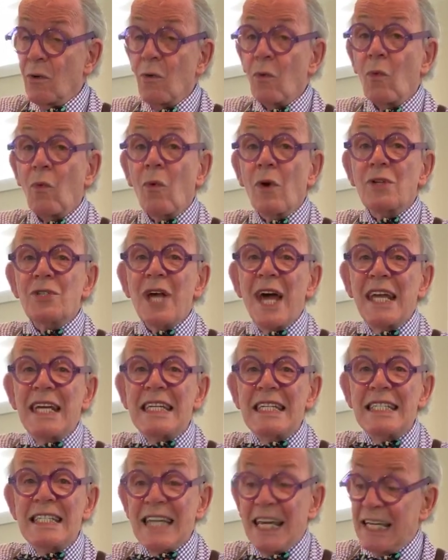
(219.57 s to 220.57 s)
was
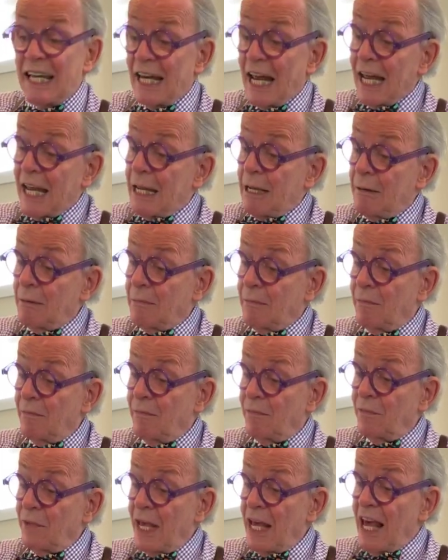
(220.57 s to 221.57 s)
Antigone,
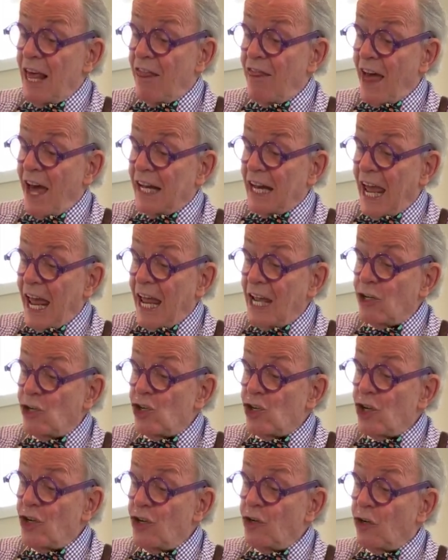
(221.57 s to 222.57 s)
that
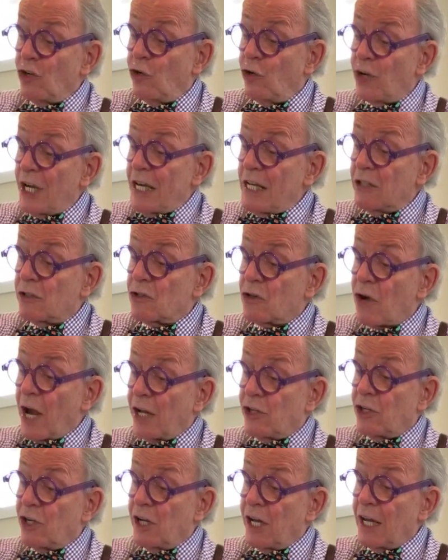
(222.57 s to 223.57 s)
ancient Greek
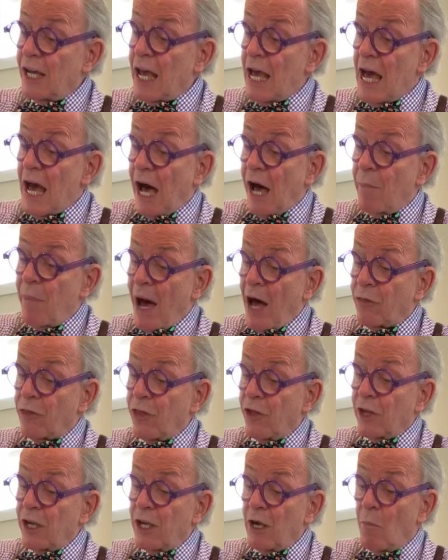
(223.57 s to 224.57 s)
tragedy about
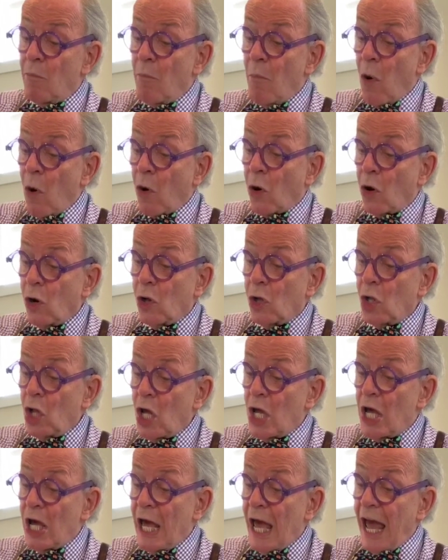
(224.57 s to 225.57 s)
the moral
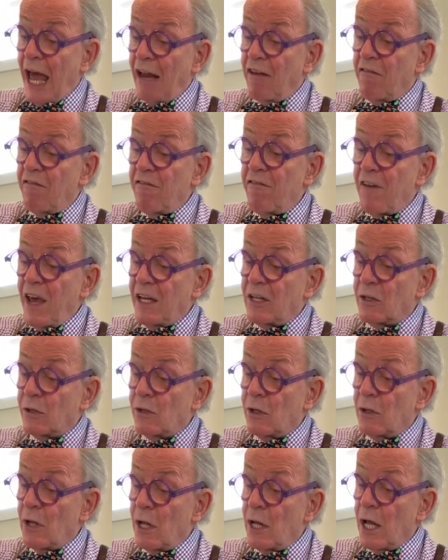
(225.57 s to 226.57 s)
and fatal
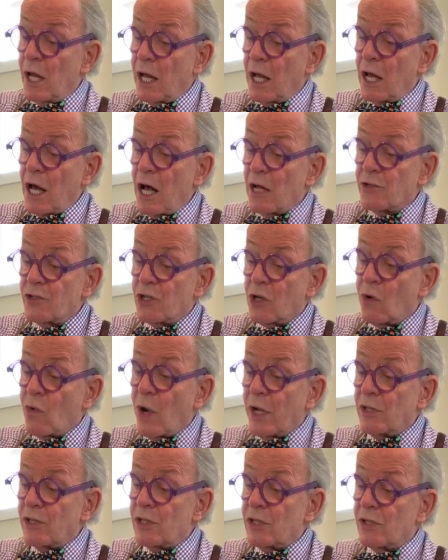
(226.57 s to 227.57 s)

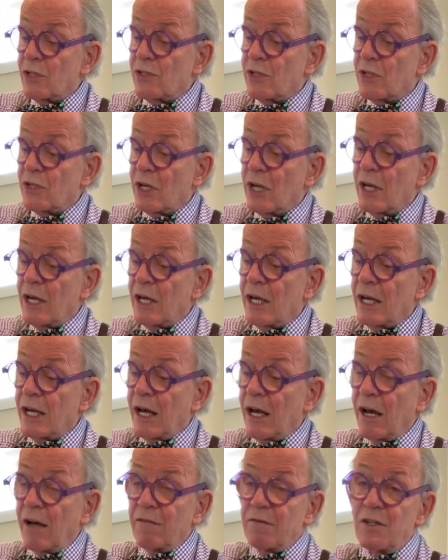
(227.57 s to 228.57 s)
consequences
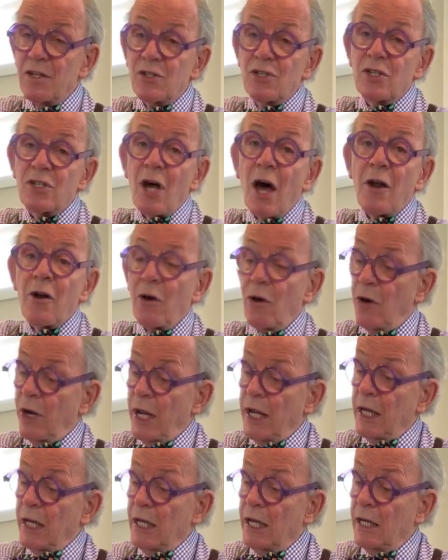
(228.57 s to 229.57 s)
of dishonoring
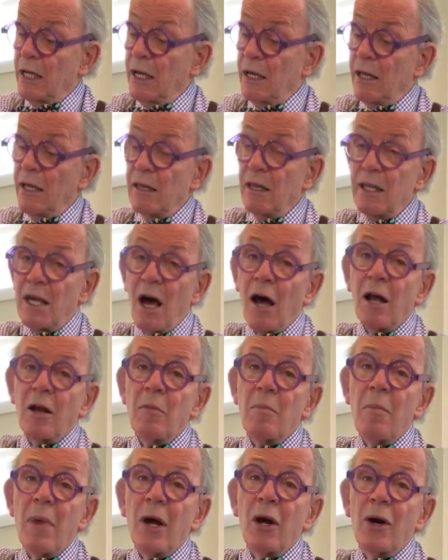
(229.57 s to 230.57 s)
the
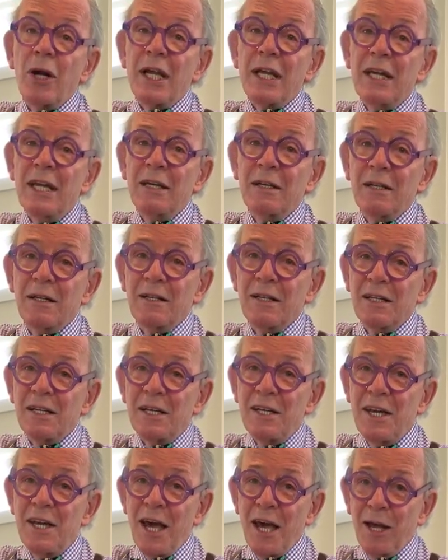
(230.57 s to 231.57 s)
unburied
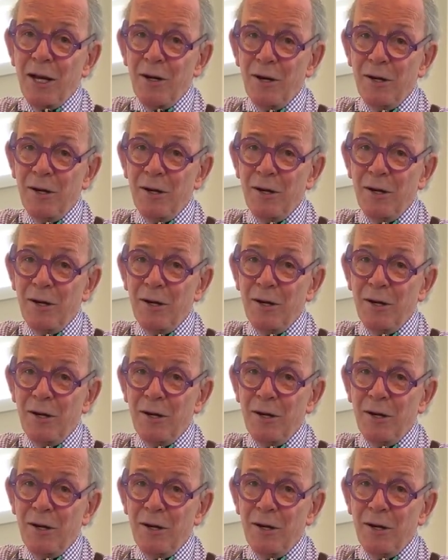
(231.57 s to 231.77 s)
dead.